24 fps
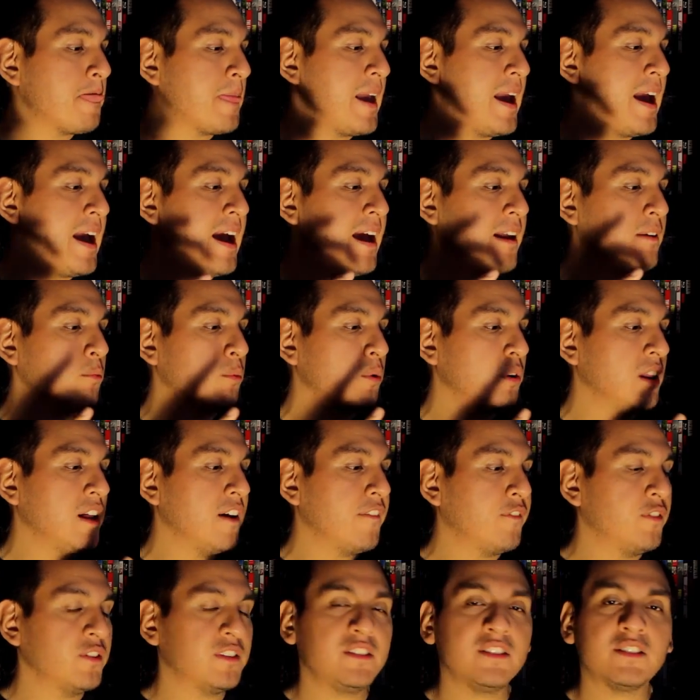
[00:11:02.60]
And we're
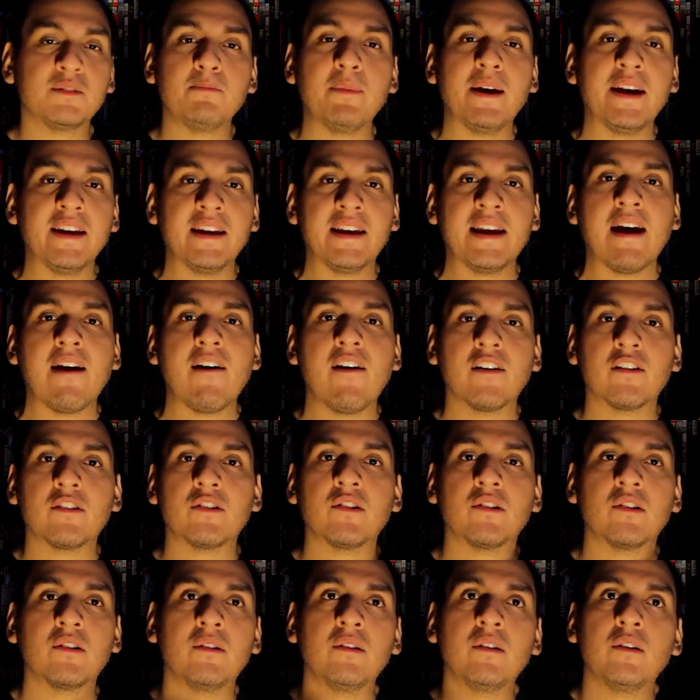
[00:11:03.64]
left with this main
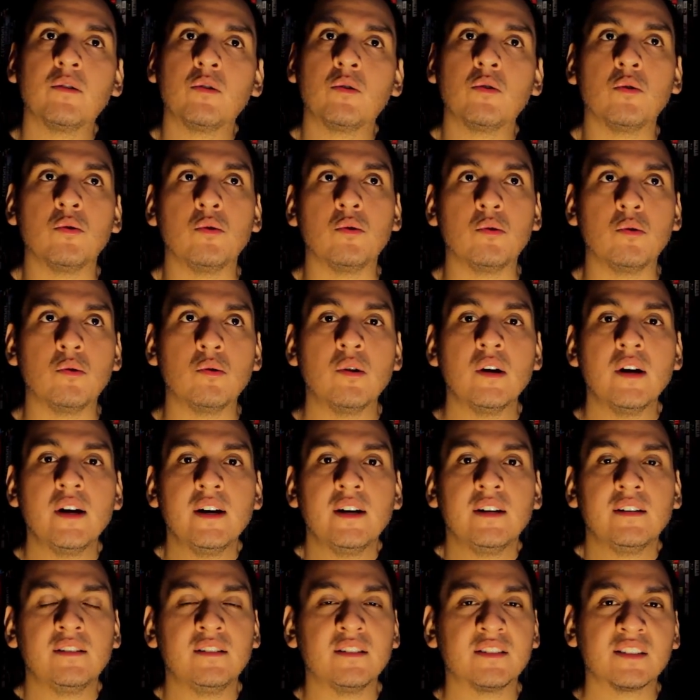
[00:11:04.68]
character who
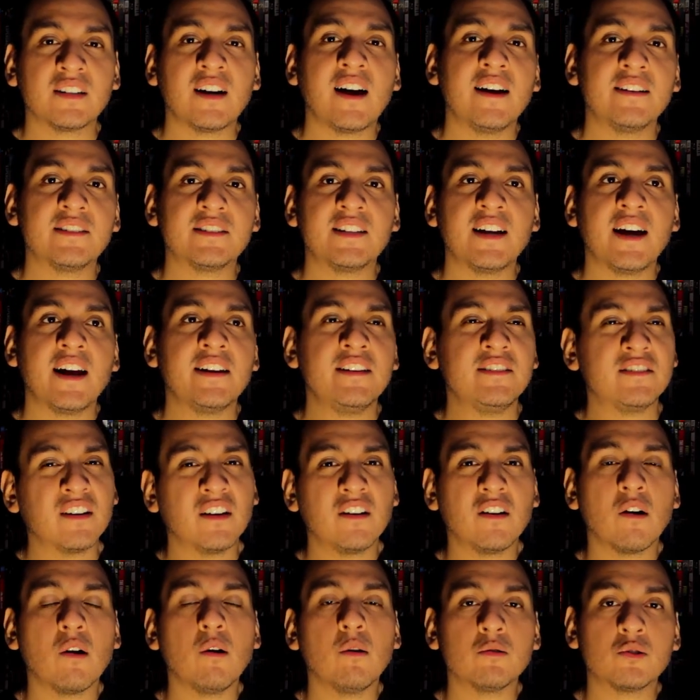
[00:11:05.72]
decides that he's
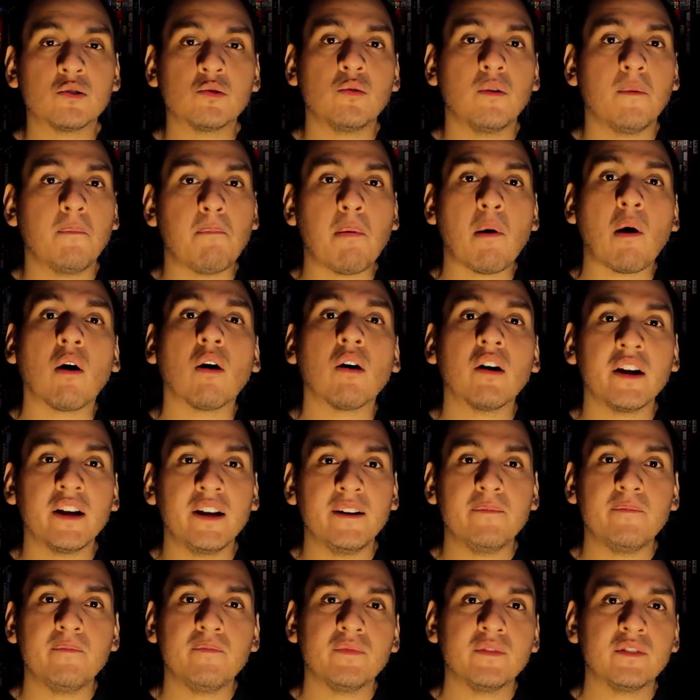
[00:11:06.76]
going to go to a
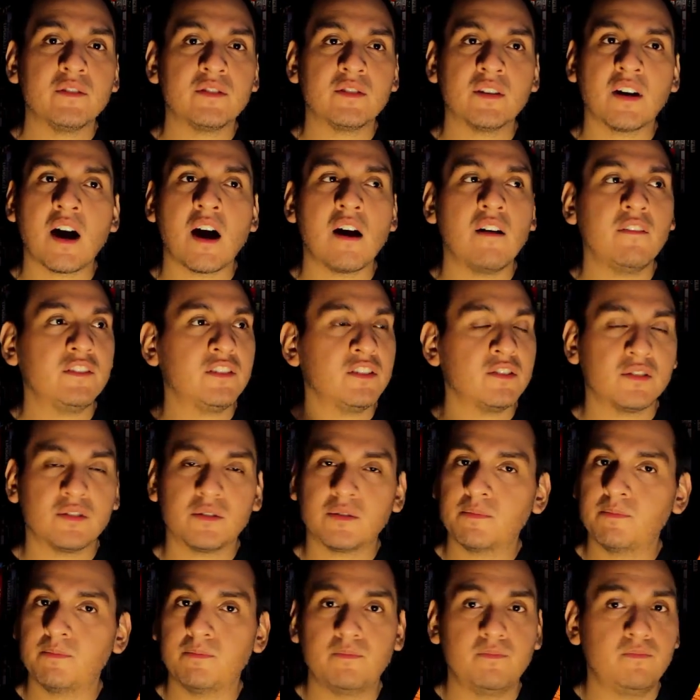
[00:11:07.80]
party to kind of
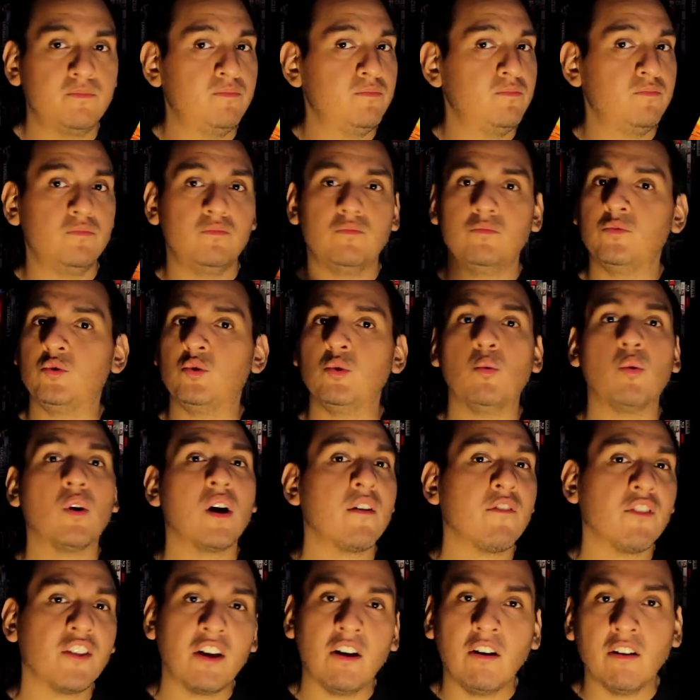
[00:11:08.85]
just do
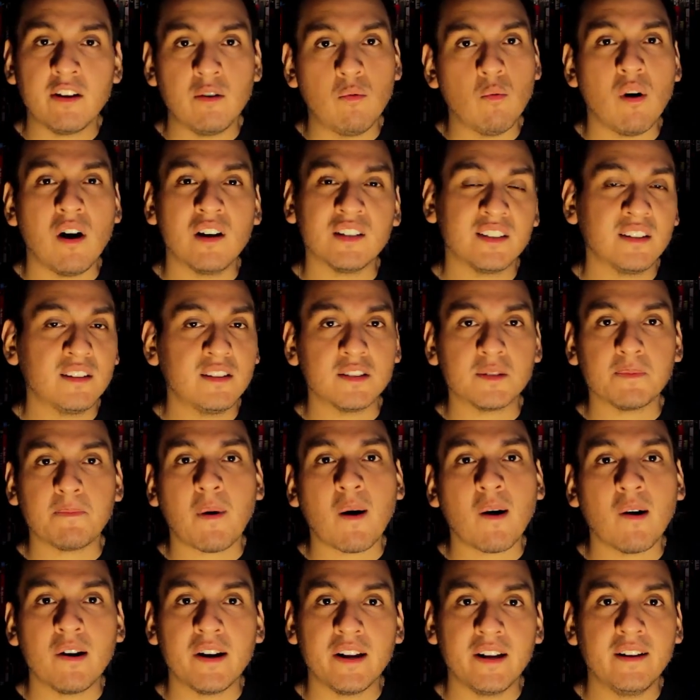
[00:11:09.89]
whatever the hell he wants at this
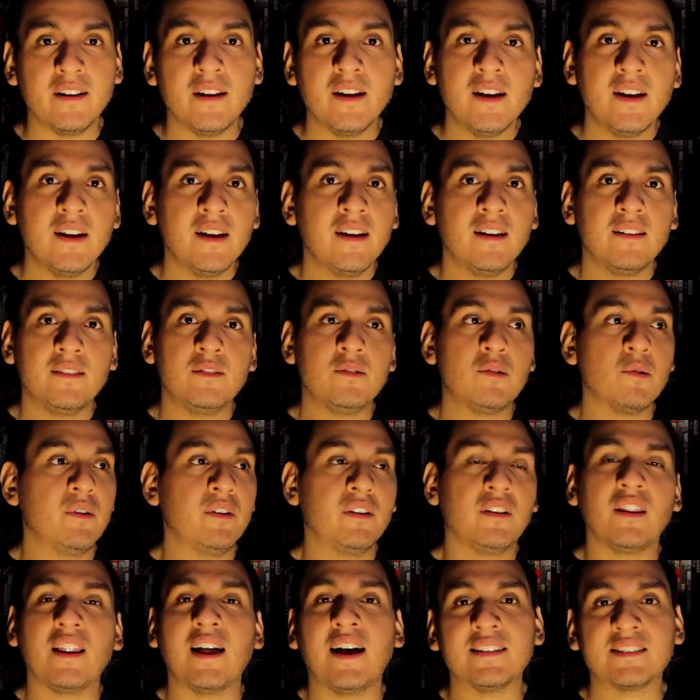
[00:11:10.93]
party
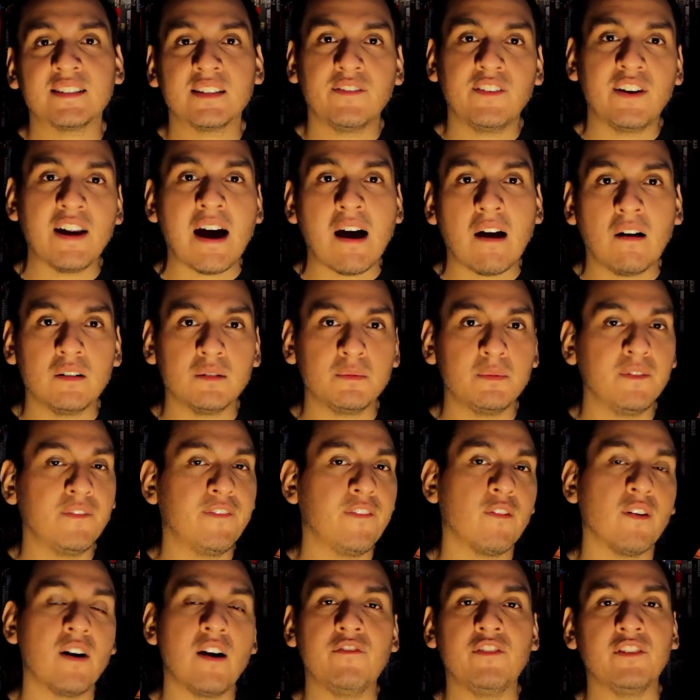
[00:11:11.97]
during the last 7 hours
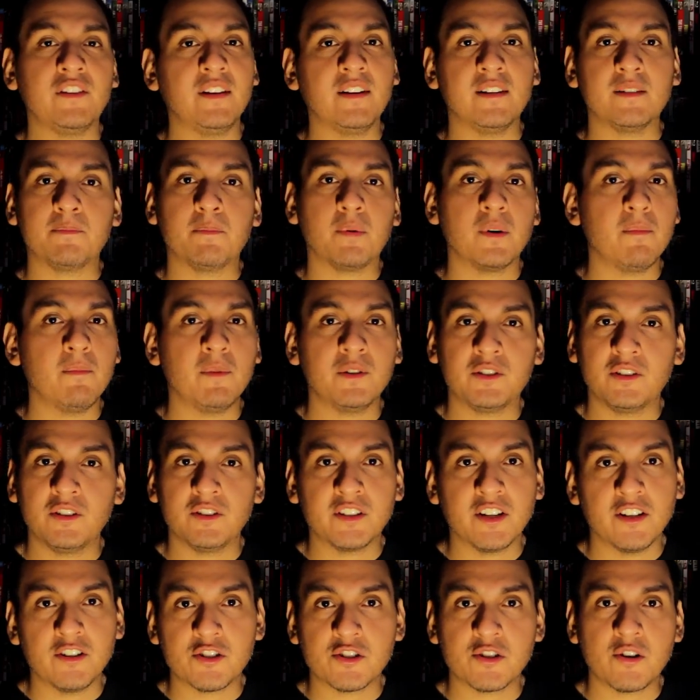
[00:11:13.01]
before everything pretty much
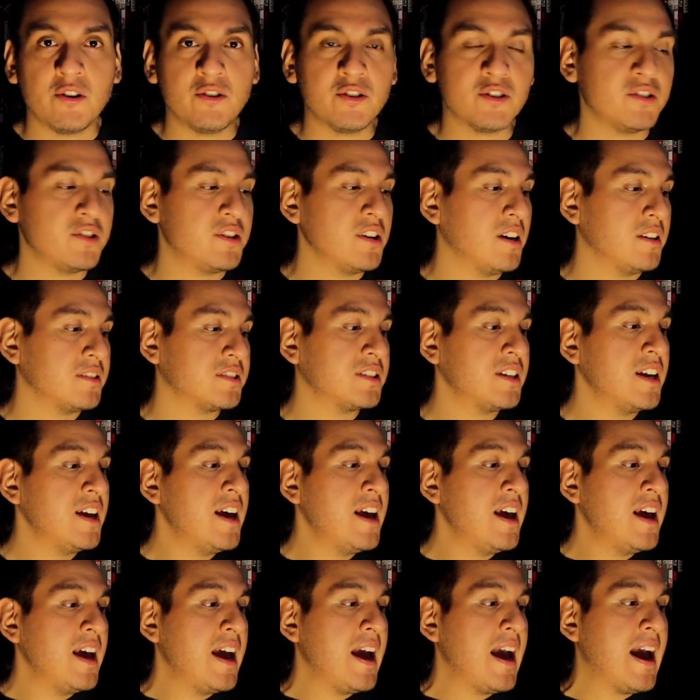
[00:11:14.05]
just gets turned to dust.
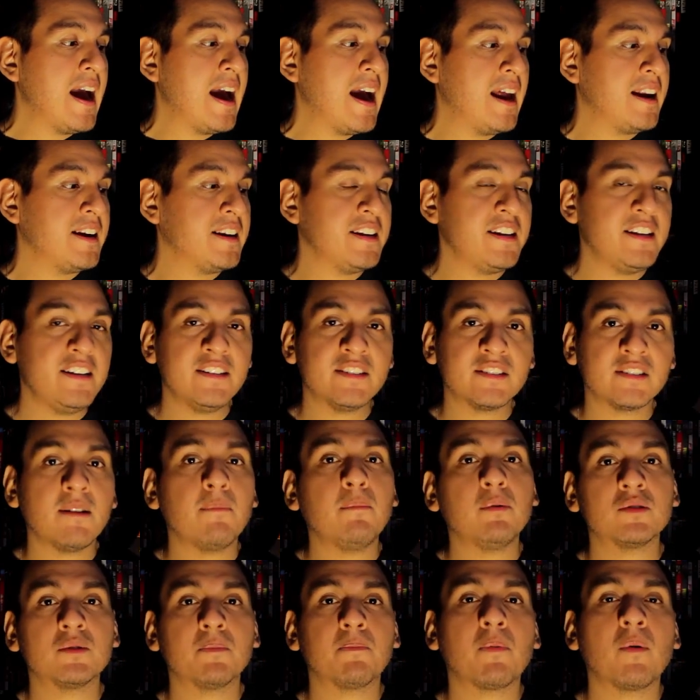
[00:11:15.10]
And he
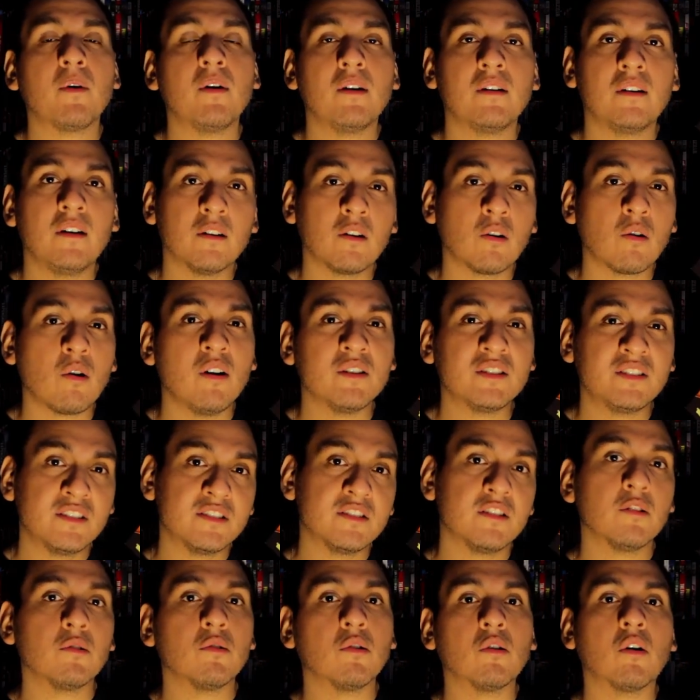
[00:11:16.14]
stumbles across
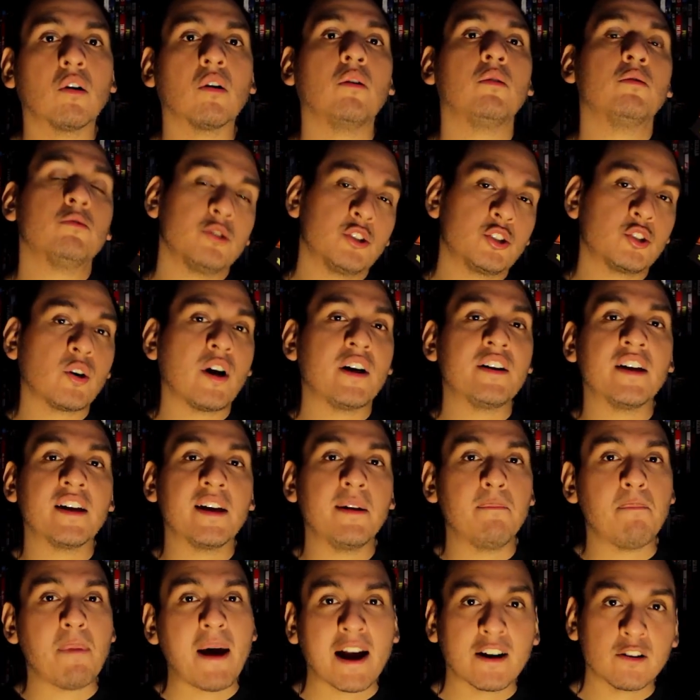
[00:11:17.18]
this little girl who's trying to
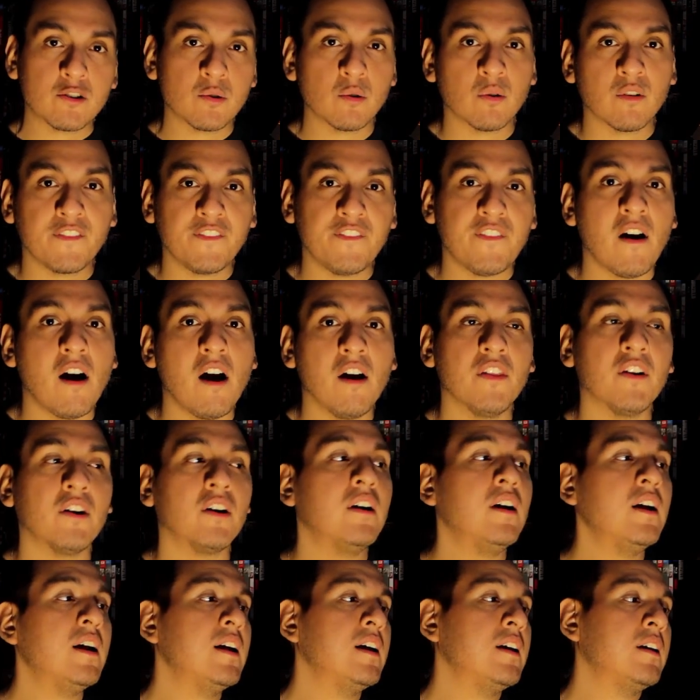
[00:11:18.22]
get back to her father.